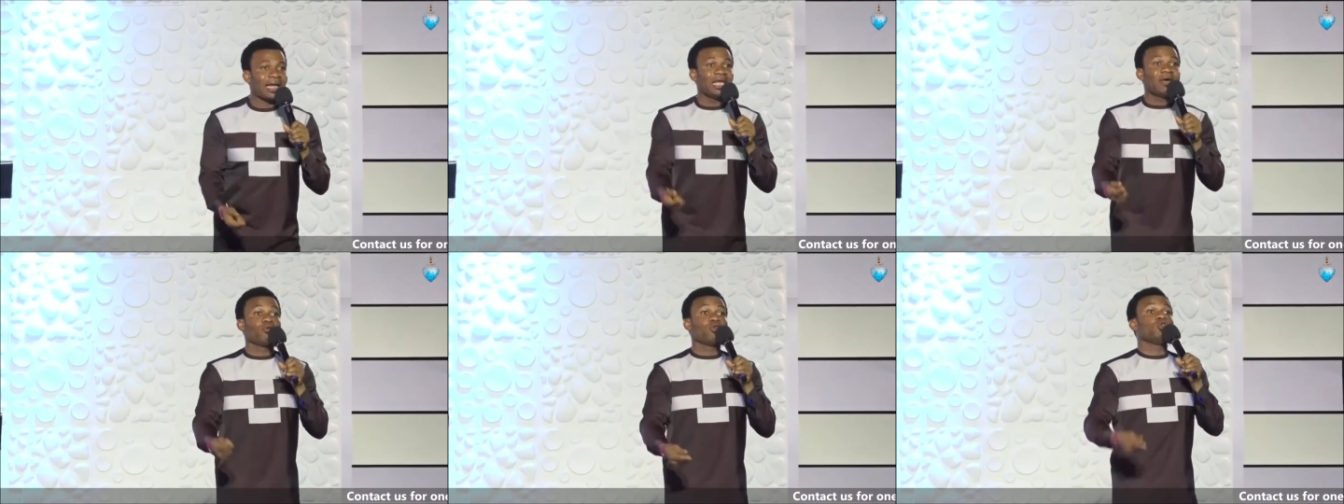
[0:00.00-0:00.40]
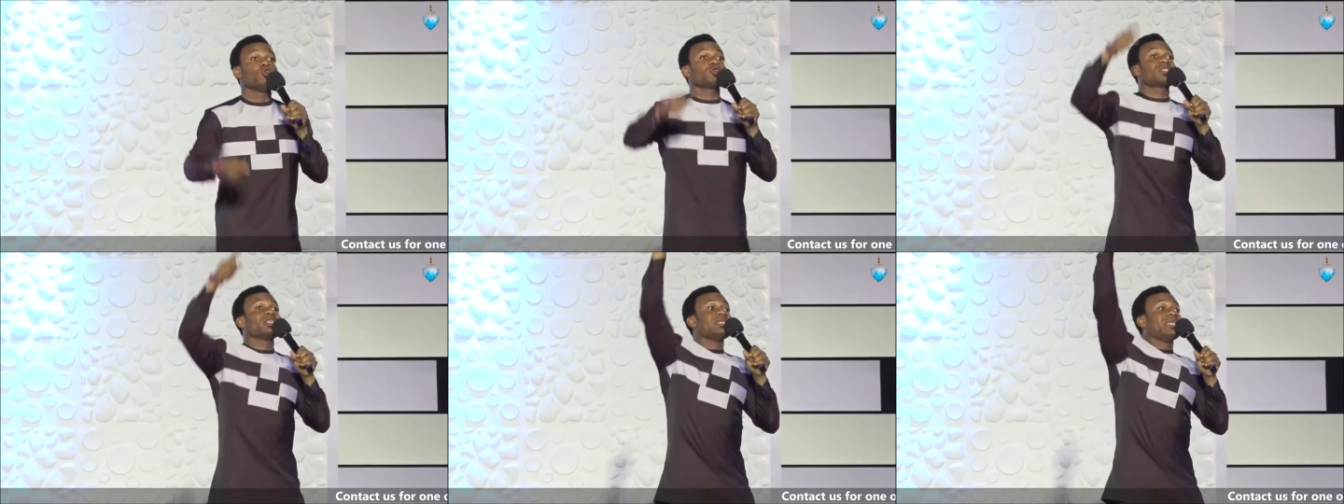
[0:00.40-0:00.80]
even
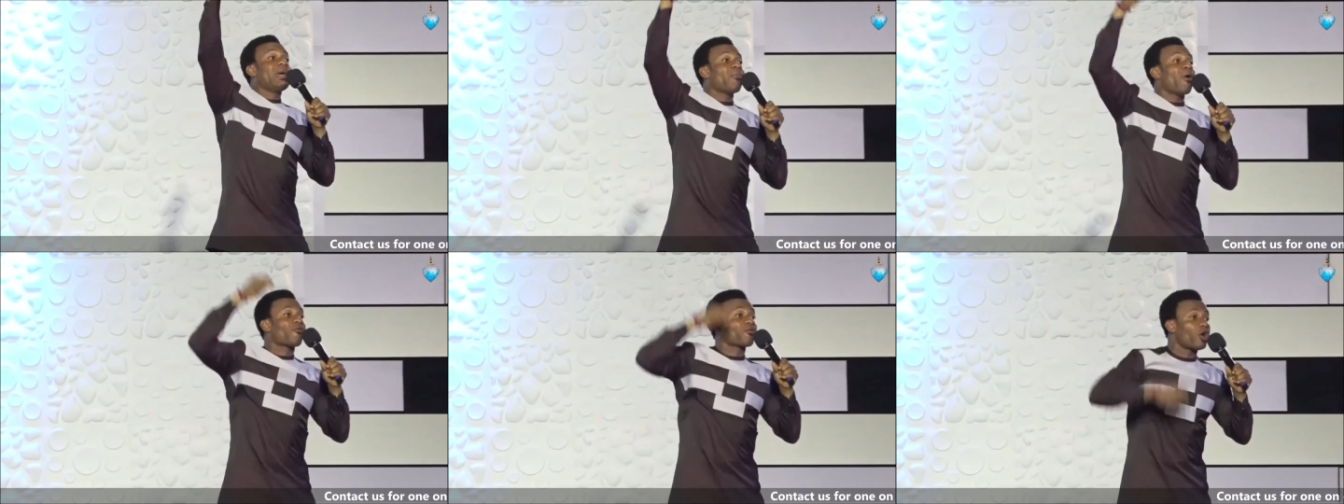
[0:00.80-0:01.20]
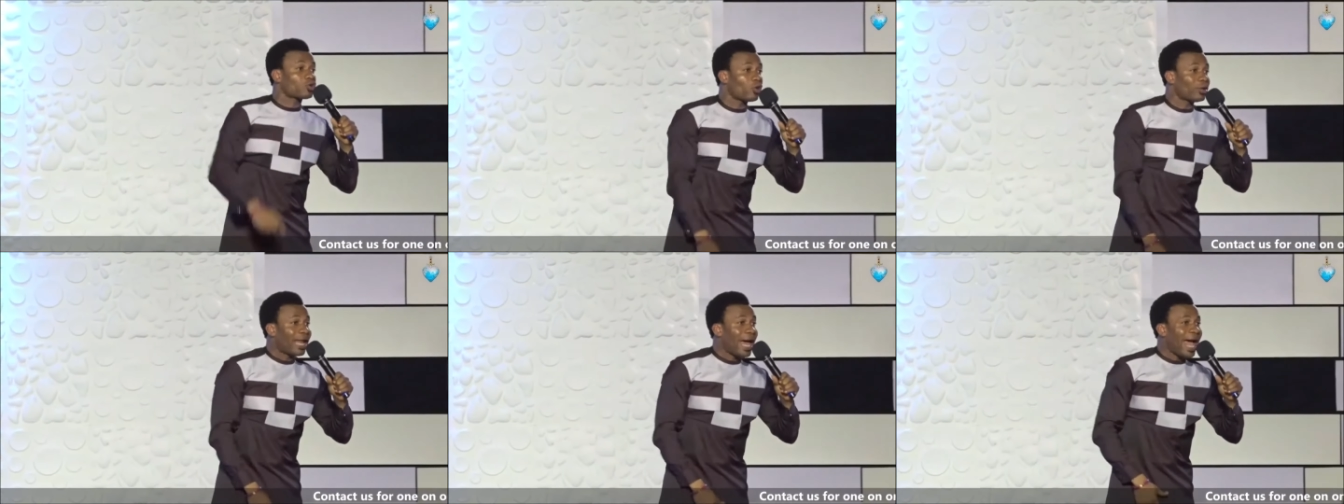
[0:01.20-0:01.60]
use the name of God to
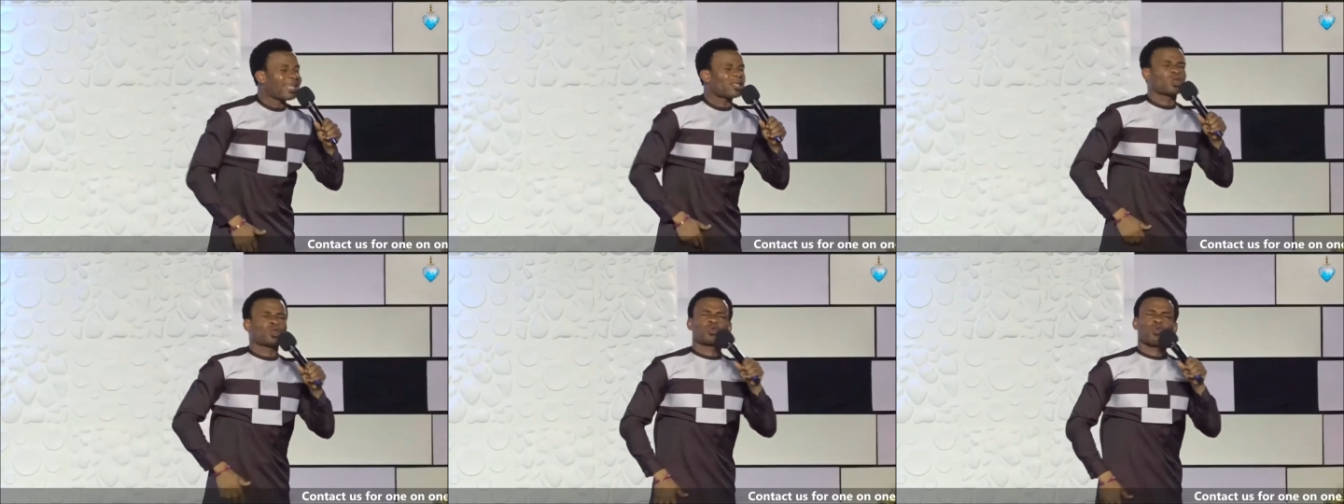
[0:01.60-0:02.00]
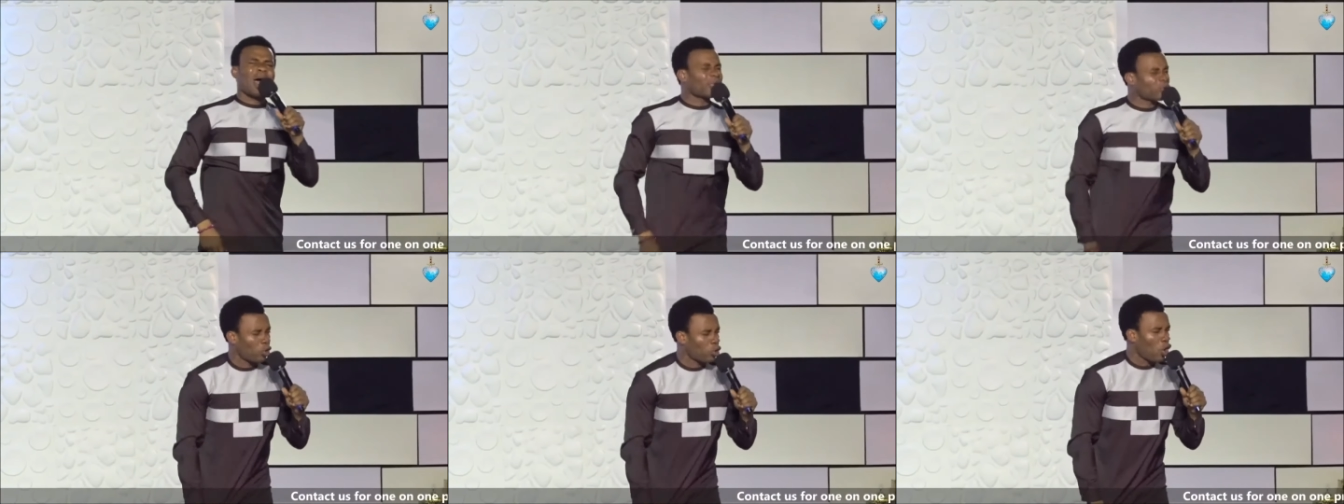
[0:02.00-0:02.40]
lie. I swear
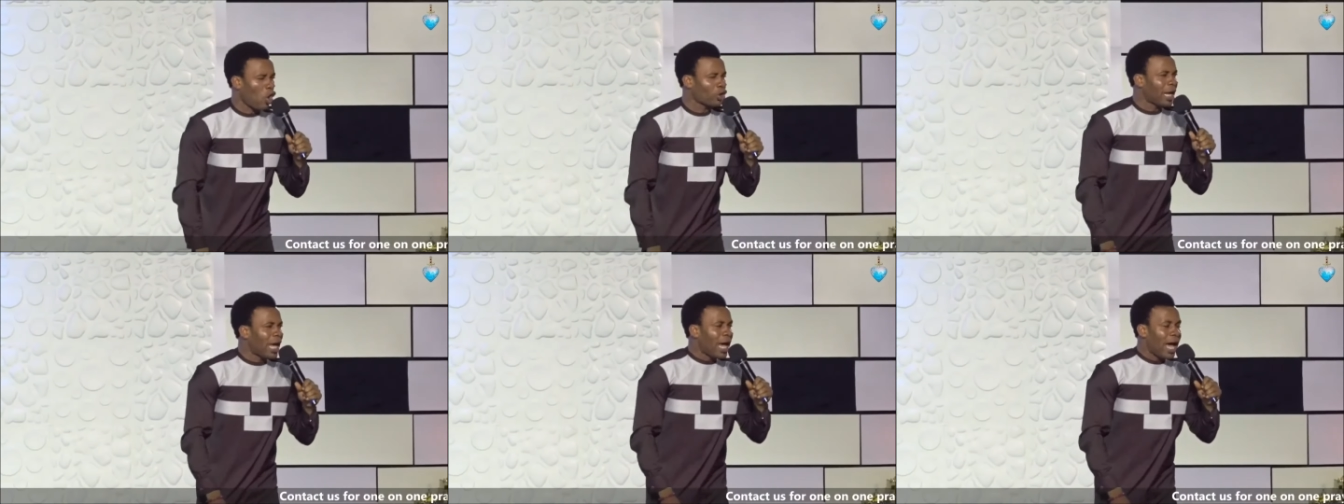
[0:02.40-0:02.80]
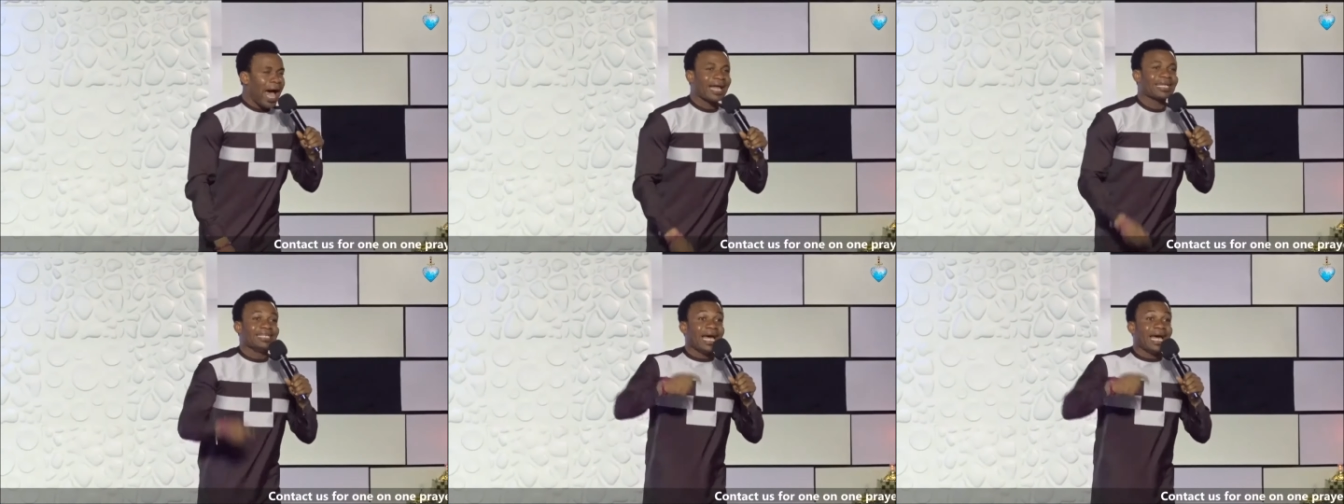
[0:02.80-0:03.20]
to God,
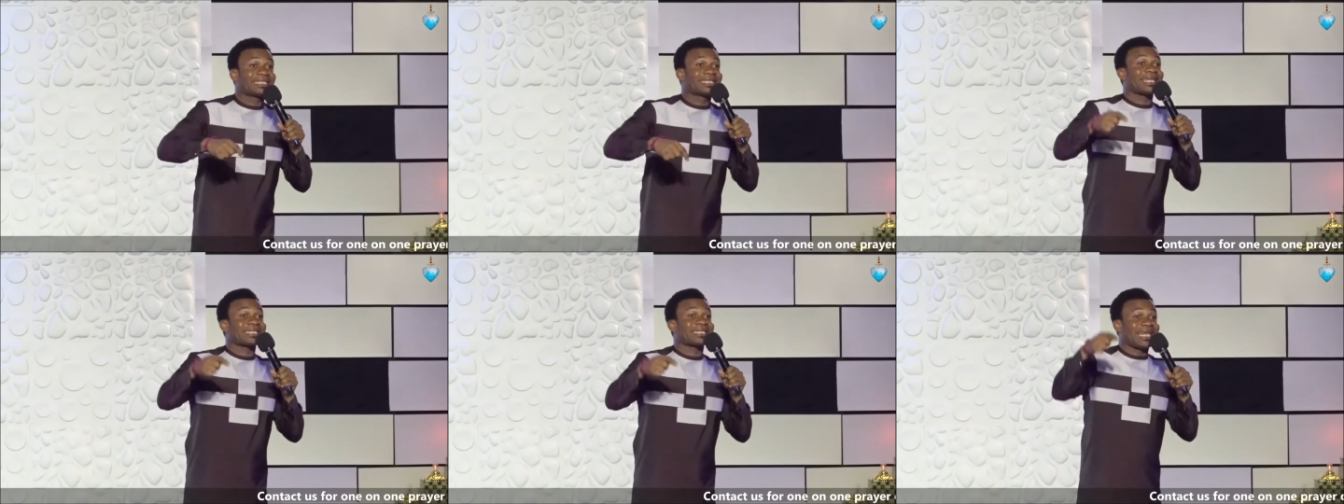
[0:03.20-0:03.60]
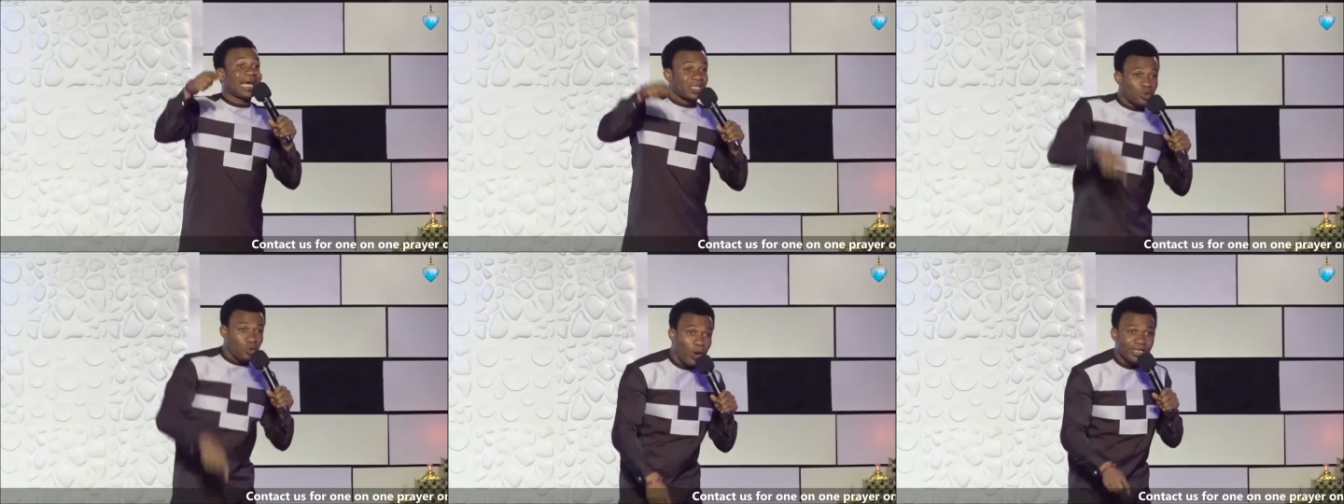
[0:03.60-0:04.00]
and yet as they are
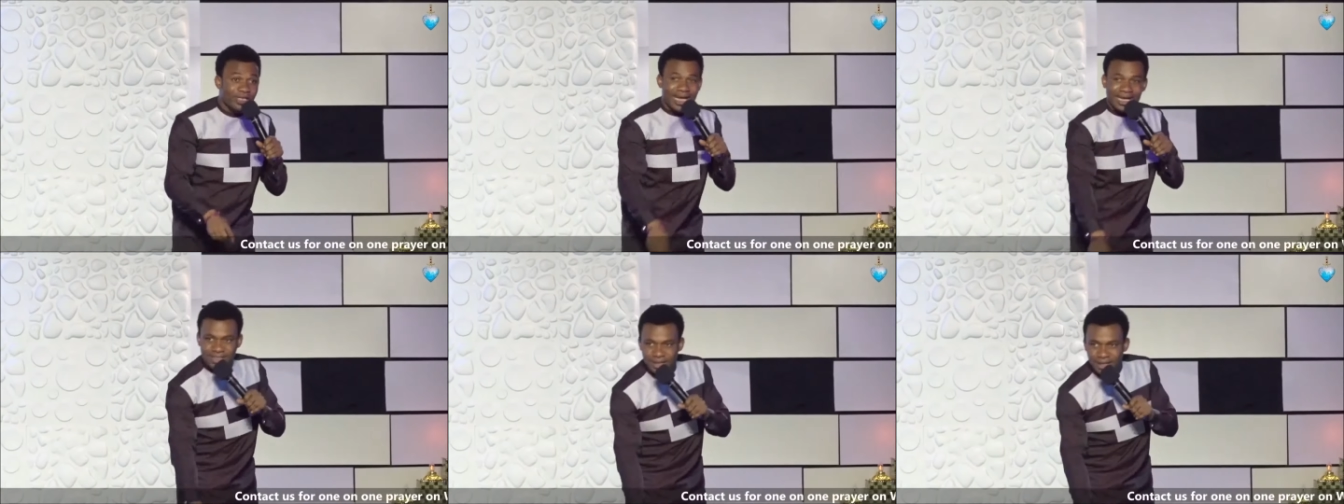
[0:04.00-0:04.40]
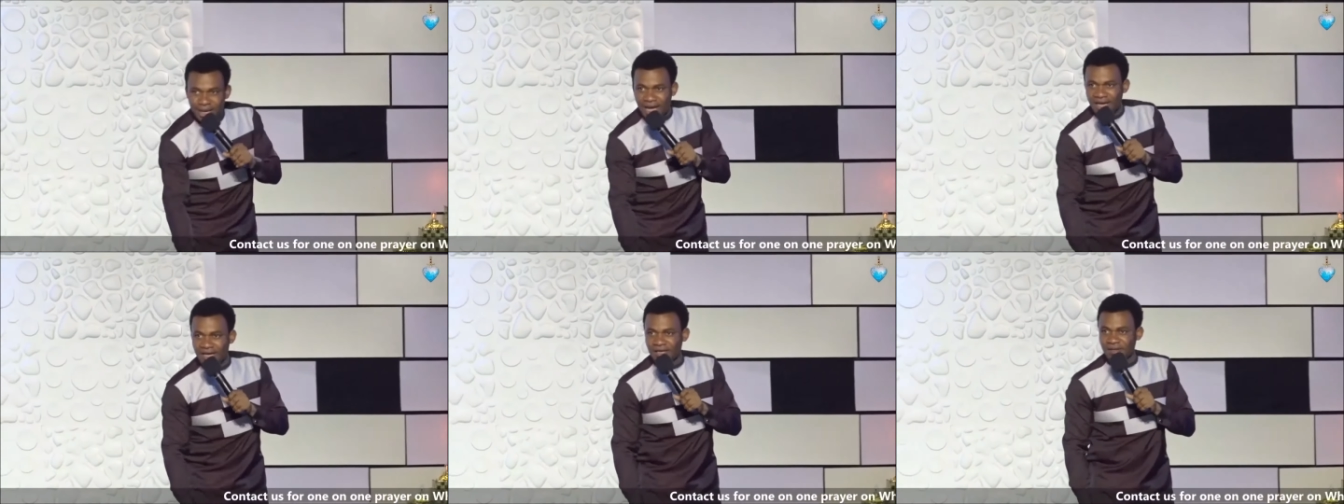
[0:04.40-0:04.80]
swearing, they are still
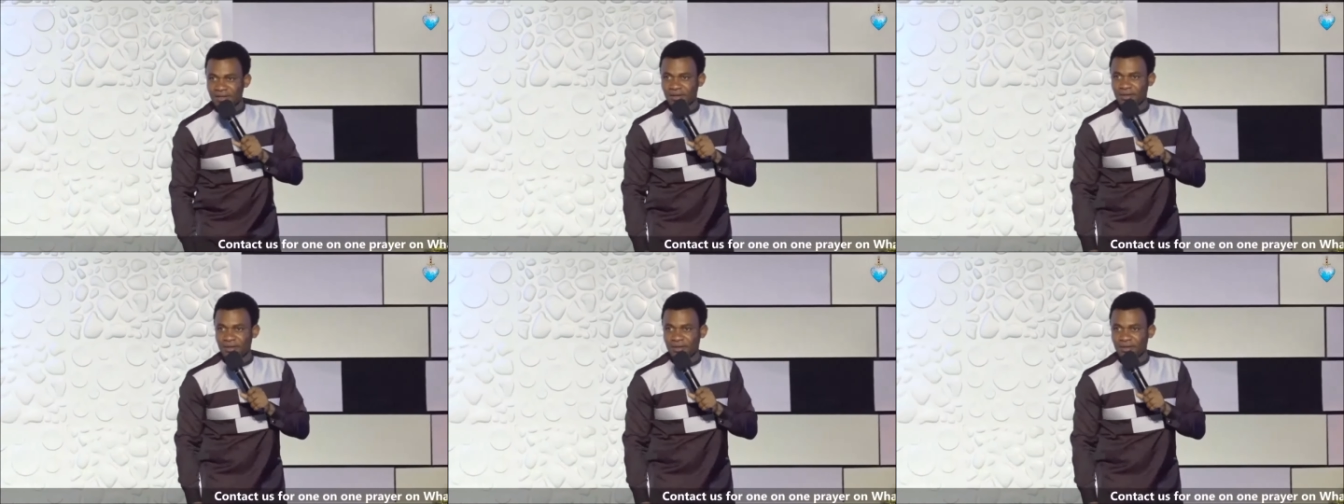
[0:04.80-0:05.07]
lying.